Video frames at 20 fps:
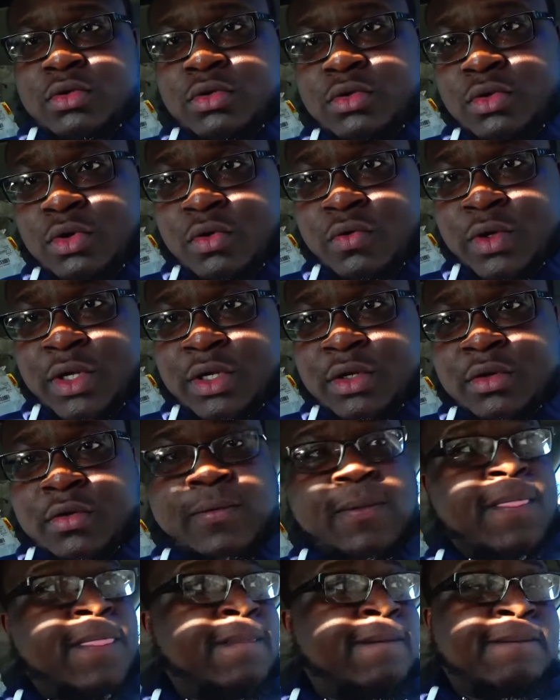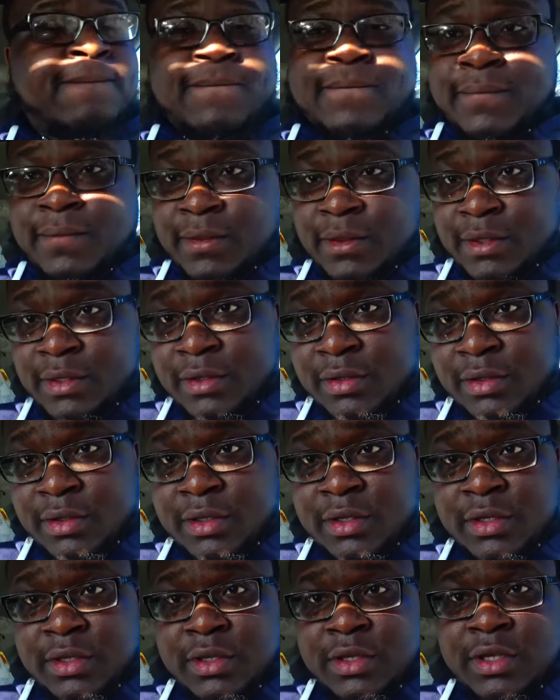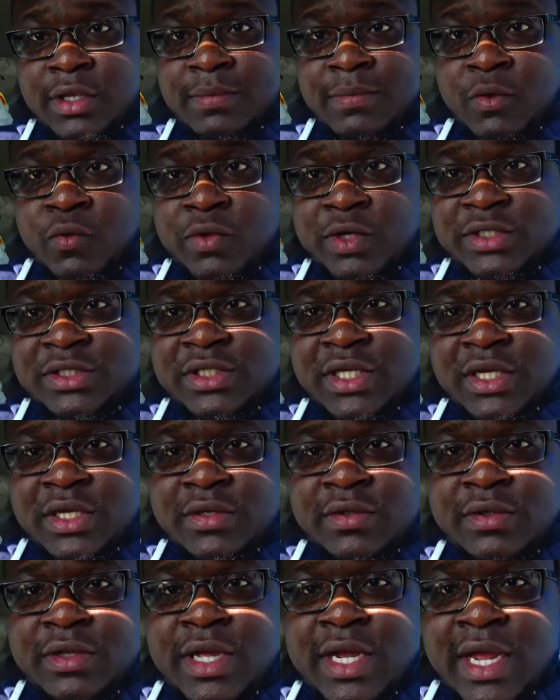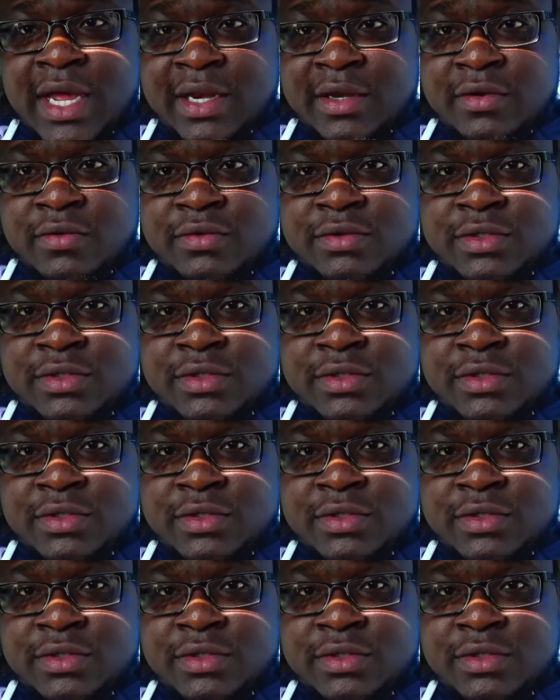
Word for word: you know what? Give me one second. I gotta do